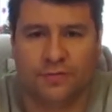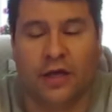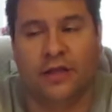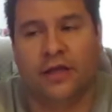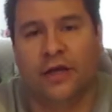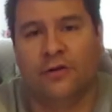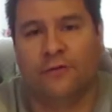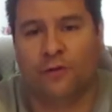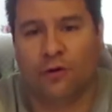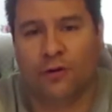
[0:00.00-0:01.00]
And then the
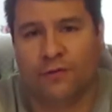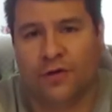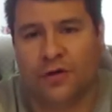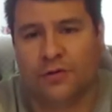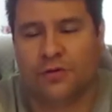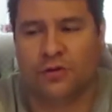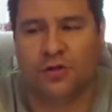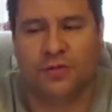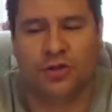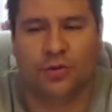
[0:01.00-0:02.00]
fourth video is going to
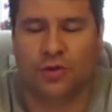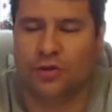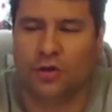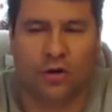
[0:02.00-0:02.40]
be showing you